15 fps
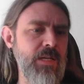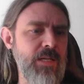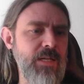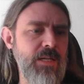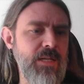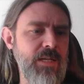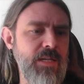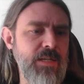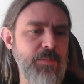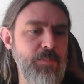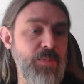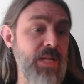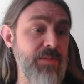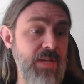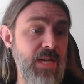
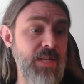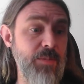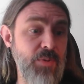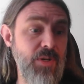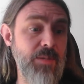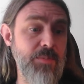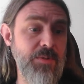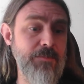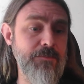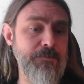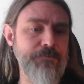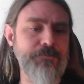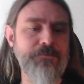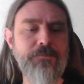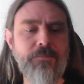But I've got a problem.
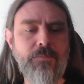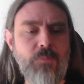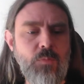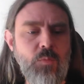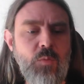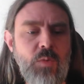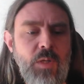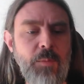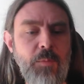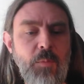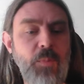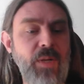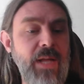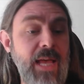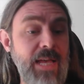
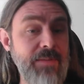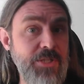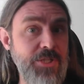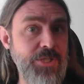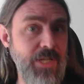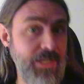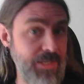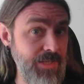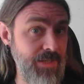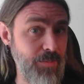But I haven't checked in the